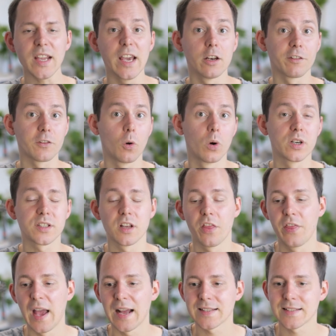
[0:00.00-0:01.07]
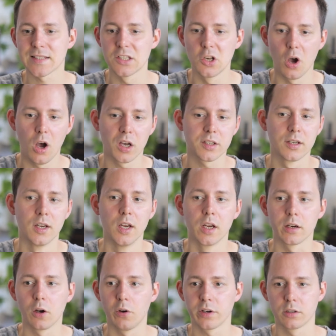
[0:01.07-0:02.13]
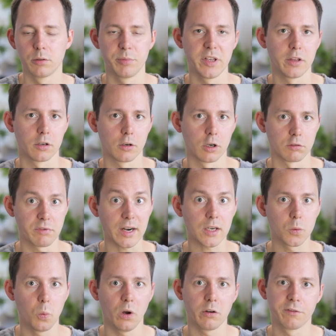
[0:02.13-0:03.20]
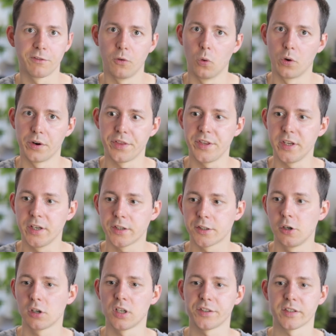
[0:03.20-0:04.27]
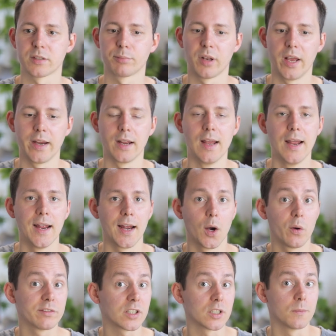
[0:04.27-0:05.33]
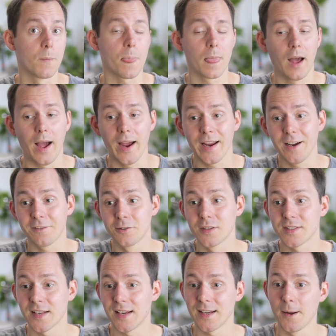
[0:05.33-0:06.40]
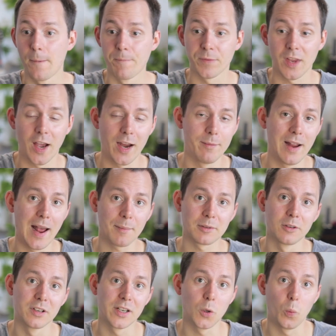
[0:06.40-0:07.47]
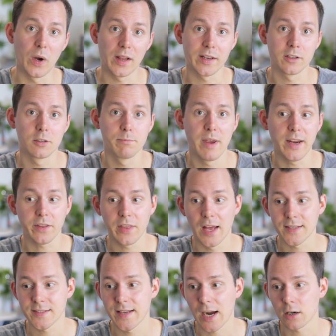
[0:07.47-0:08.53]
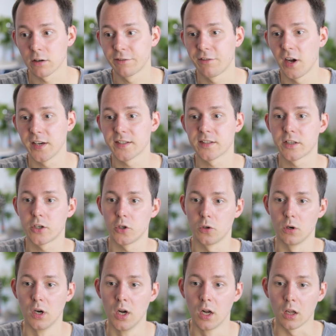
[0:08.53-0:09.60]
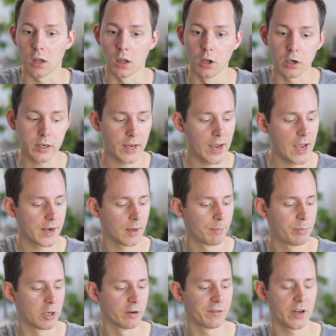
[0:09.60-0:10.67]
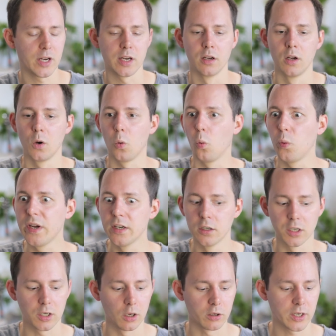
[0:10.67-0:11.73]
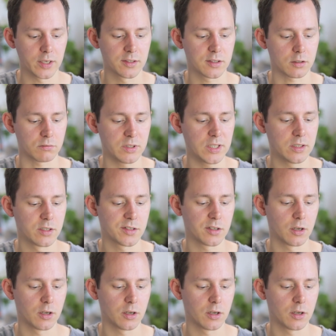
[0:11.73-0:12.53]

And of course that's not going to be the correct one for the internal display. However, I have to say I am absolutely willing to make that sacrifice to look at a bit of a weird looking screen,